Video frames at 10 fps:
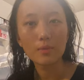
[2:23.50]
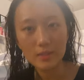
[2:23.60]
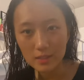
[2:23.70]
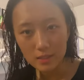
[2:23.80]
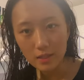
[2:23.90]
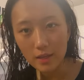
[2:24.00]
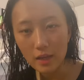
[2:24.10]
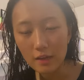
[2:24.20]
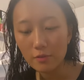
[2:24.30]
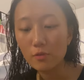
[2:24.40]
Wednesday. I
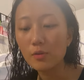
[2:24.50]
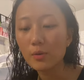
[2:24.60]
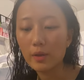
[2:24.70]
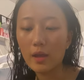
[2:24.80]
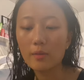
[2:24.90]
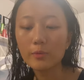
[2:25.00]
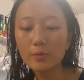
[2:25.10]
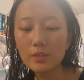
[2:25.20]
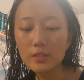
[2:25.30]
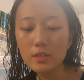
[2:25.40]
have a vocab
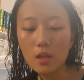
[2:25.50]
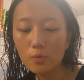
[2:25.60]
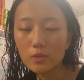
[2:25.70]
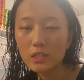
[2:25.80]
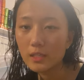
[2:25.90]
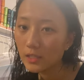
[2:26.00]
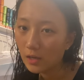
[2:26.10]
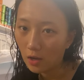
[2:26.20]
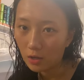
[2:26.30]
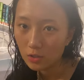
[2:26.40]
quiz, which I did not